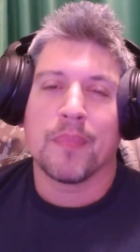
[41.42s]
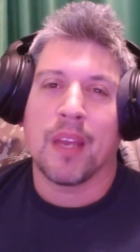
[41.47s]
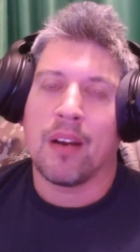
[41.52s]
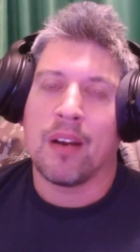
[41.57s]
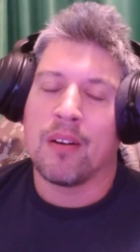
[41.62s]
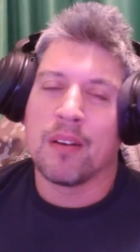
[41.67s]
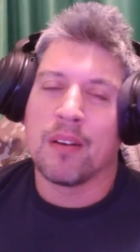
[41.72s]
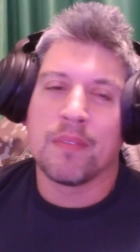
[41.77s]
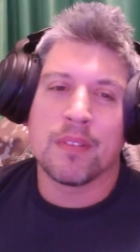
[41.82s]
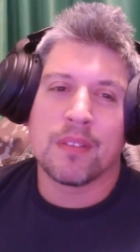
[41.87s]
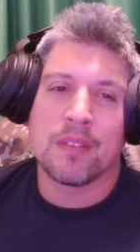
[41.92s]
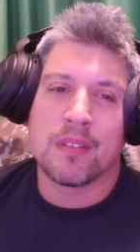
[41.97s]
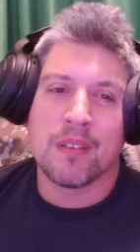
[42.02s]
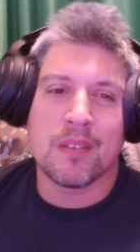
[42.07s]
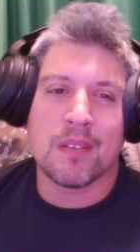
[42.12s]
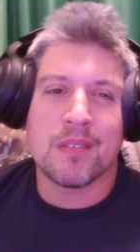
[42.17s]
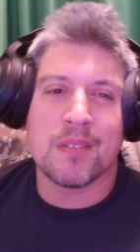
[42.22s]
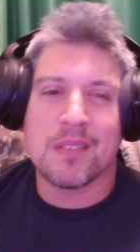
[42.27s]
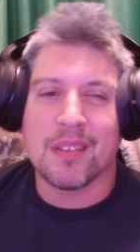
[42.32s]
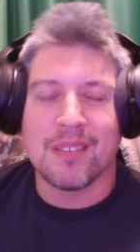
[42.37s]
However,
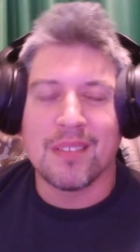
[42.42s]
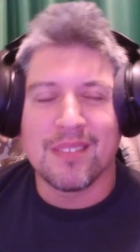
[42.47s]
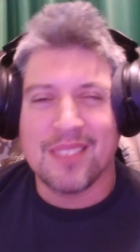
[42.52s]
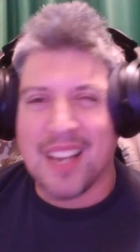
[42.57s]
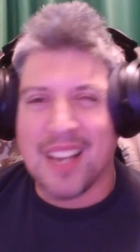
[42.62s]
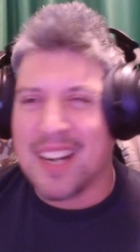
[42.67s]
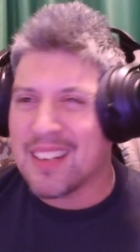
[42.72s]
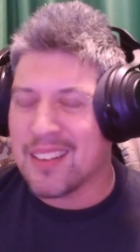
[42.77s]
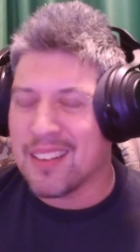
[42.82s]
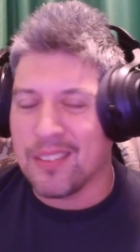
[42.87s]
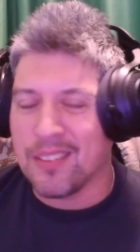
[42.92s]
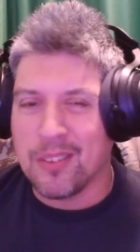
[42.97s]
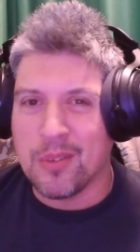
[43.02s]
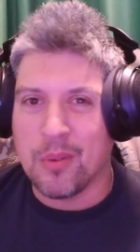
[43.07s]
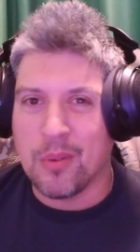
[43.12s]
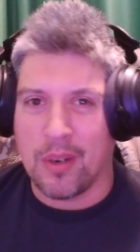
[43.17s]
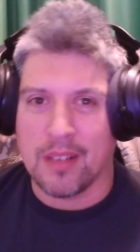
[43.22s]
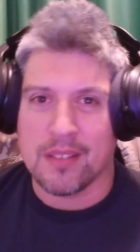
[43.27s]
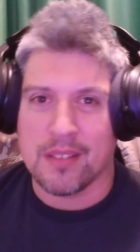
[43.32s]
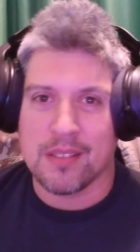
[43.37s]
there's a lot of
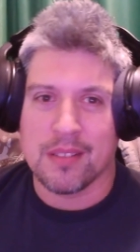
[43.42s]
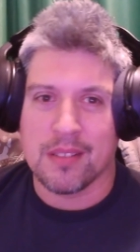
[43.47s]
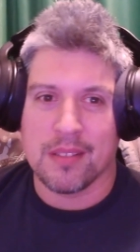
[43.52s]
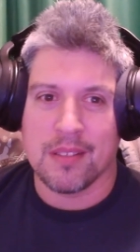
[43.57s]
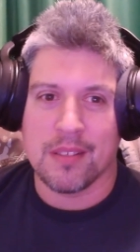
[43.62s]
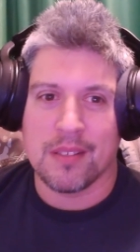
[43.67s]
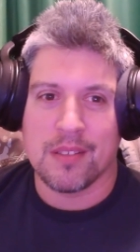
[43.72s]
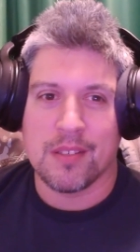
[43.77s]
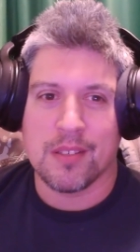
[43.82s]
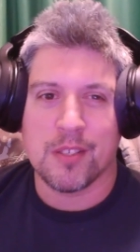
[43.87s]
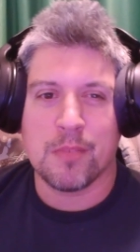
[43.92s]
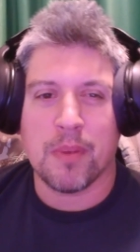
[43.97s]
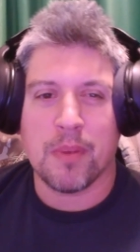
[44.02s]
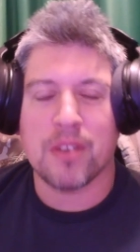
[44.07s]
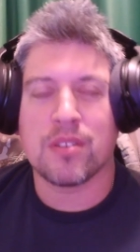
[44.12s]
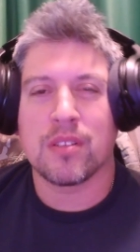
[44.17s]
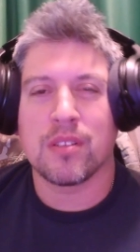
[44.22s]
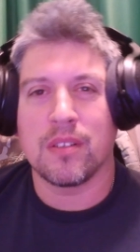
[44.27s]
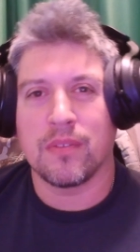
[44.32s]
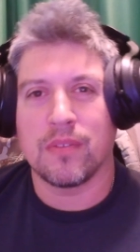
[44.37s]
nuance to this,
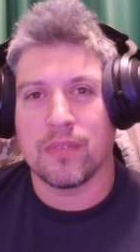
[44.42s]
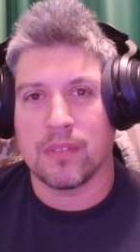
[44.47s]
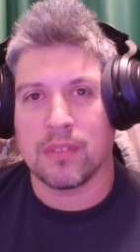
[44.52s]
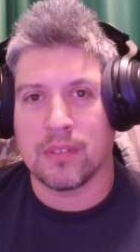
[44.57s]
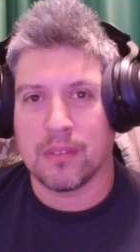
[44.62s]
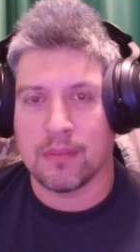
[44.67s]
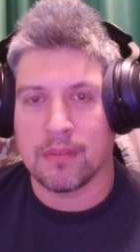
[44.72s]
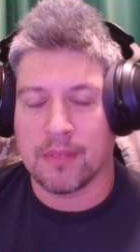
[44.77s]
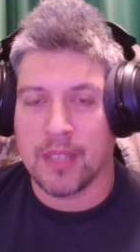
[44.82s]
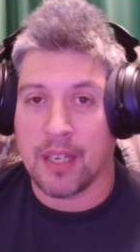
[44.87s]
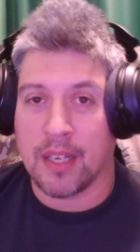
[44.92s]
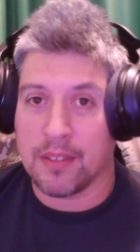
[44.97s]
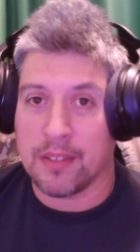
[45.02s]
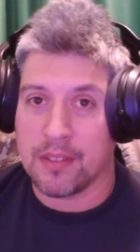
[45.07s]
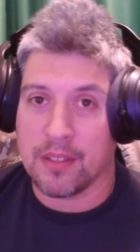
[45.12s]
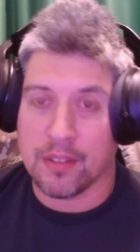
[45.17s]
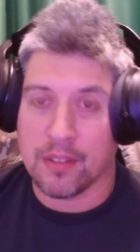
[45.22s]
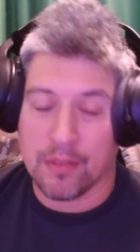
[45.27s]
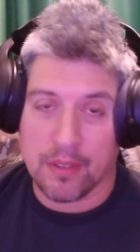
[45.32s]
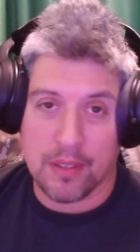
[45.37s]
especially for
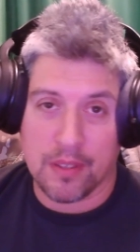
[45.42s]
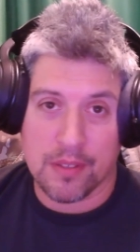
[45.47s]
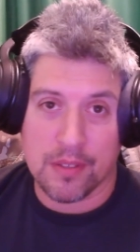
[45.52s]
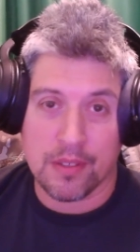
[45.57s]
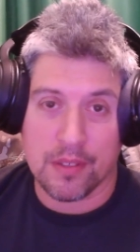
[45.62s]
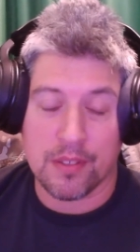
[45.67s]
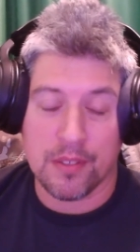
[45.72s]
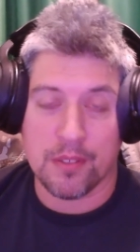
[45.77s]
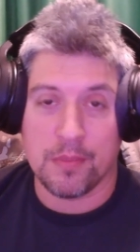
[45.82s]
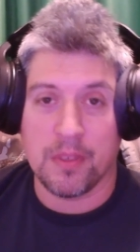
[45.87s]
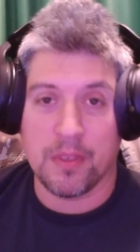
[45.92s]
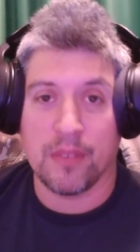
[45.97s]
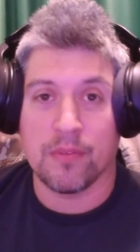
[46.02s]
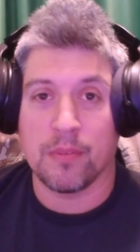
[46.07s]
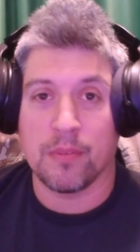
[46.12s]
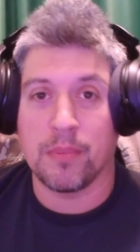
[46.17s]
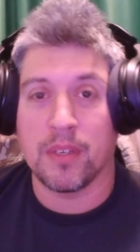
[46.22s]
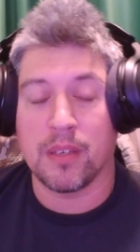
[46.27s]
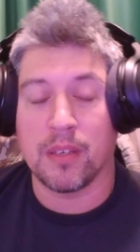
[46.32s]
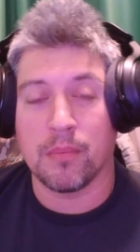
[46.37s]
content creators such as me for
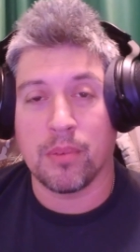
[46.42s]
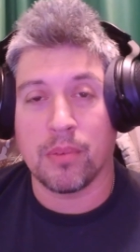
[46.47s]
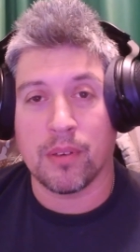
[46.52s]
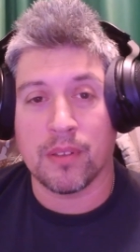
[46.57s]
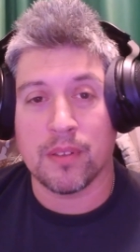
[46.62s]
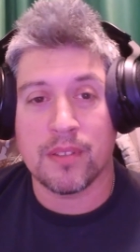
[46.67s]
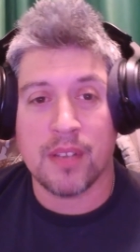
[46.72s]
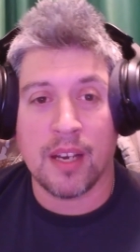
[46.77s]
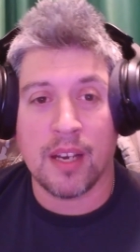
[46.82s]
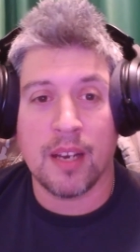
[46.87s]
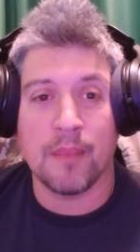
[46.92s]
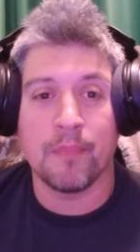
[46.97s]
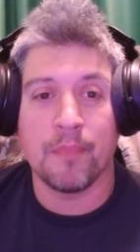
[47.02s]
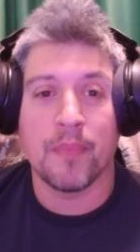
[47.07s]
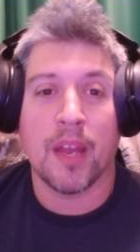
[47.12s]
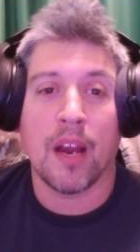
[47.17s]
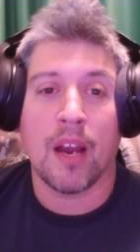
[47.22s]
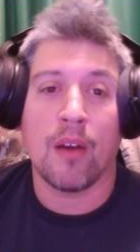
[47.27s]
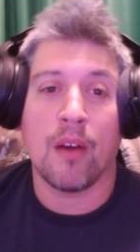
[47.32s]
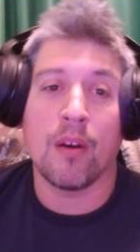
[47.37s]
being part-time.
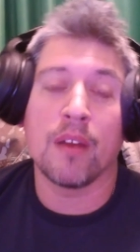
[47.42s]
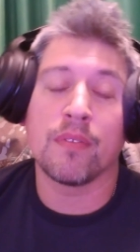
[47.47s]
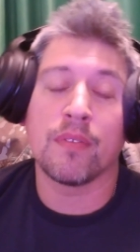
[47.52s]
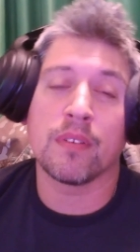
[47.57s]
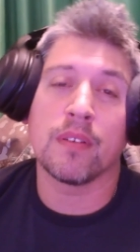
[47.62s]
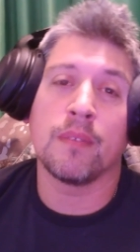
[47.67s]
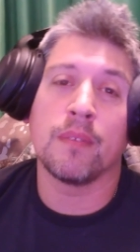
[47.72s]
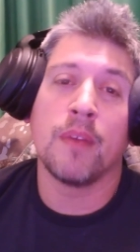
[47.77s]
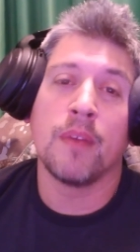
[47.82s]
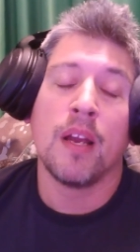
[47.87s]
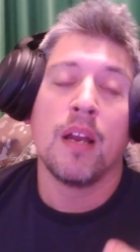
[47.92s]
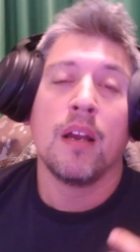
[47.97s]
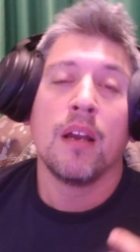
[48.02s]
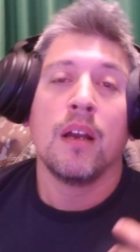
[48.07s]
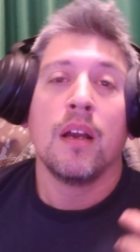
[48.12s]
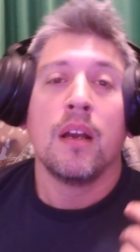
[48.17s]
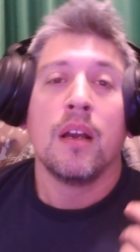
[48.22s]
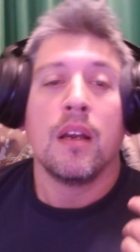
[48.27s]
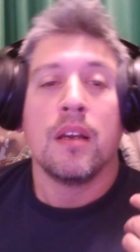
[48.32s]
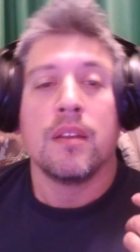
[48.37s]
However,
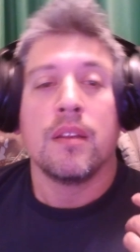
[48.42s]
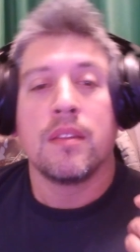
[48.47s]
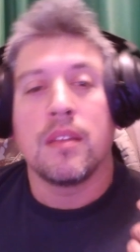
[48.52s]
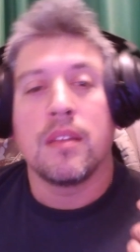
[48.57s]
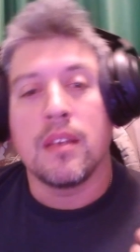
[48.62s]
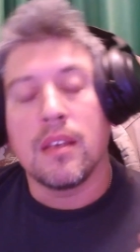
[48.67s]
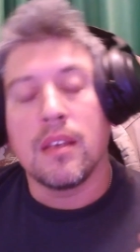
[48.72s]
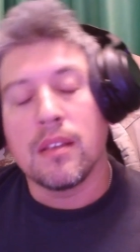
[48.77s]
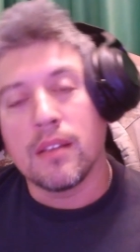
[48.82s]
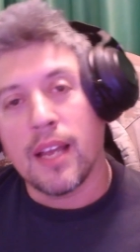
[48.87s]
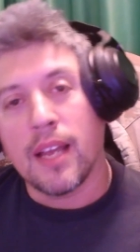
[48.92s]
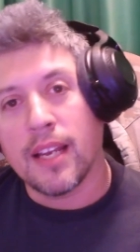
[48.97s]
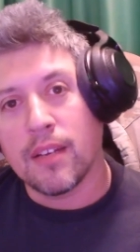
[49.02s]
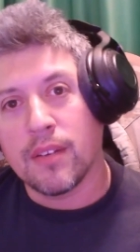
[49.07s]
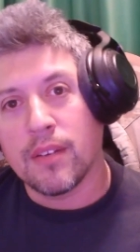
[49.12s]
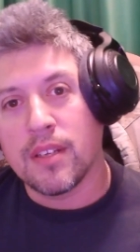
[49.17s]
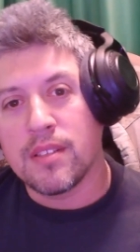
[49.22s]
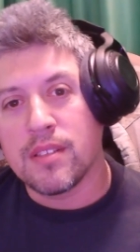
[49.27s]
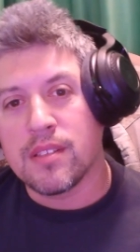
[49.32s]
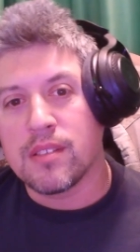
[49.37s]
the lack
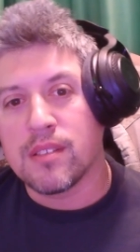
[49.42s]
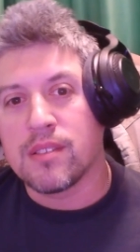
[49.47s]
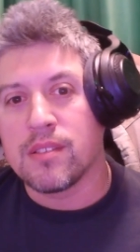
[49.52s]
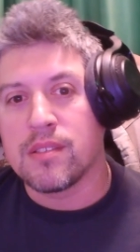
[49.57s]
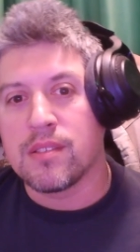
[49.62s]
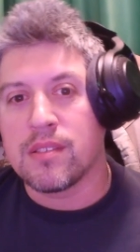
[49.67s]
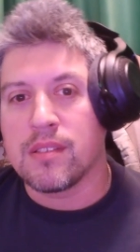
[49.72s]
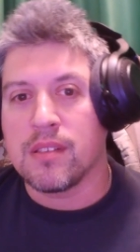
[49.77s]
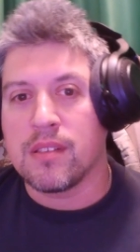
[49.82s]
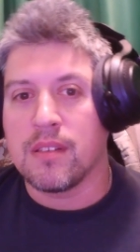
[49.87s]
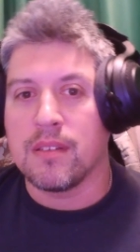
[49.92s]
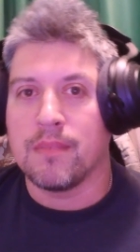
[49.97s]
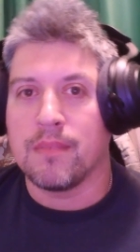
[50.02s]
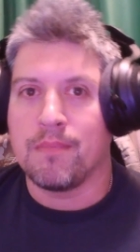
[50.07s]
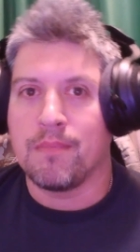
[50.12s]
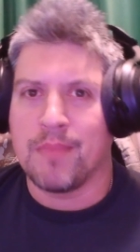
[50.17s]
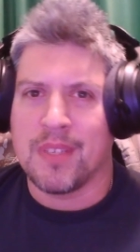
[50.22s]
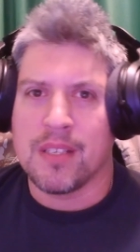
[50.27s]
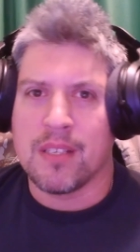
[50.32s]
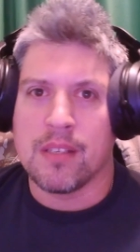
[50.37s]
of consistency
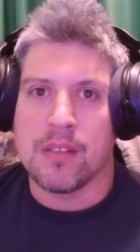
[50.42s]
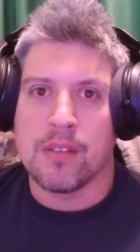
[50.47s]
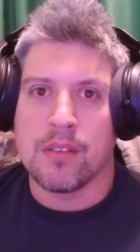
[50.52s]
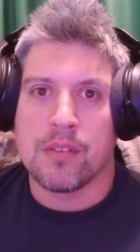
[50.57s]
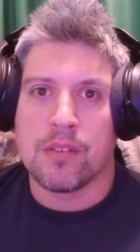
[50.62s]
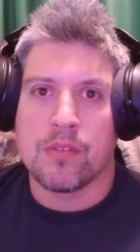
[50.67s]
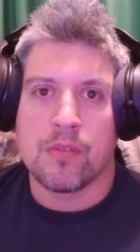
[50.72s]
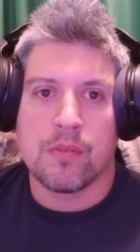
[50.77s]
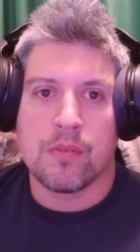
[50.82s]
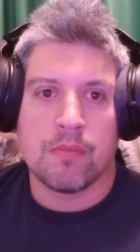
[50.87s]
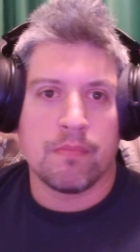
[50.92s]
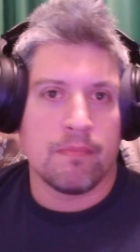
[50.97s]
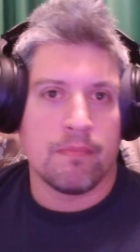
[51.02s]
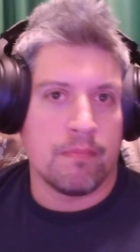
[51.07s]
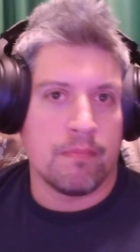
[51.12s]
is